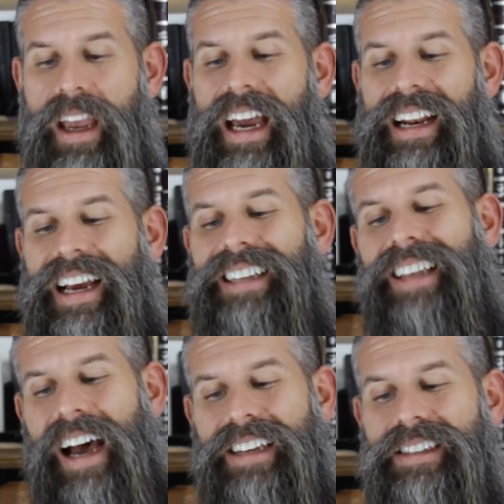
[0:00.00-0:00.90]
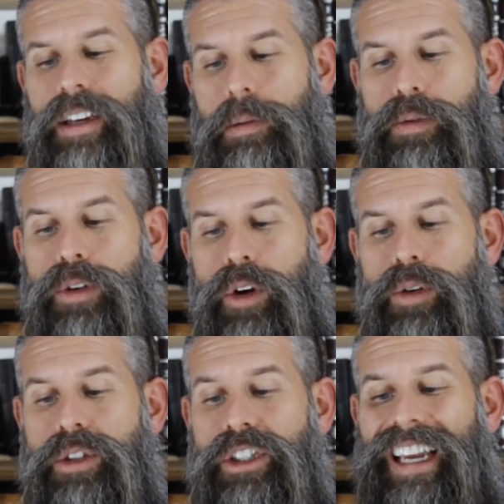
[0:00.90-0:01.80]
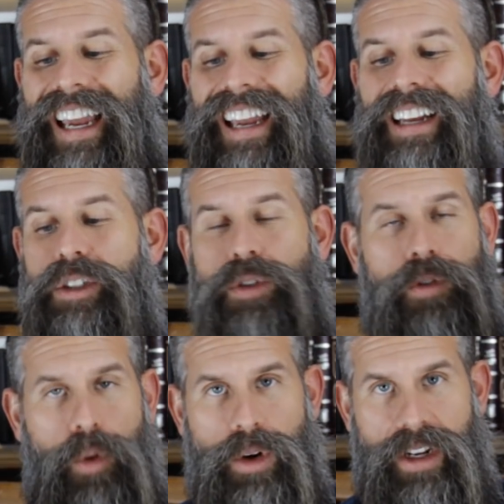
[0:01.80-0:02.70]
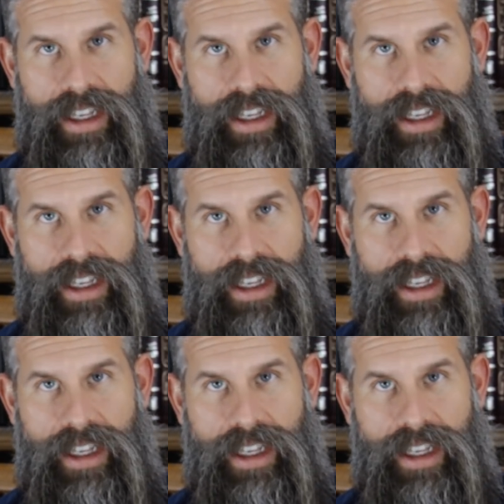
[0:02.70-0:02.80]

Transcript: And as Isaac approached age 40,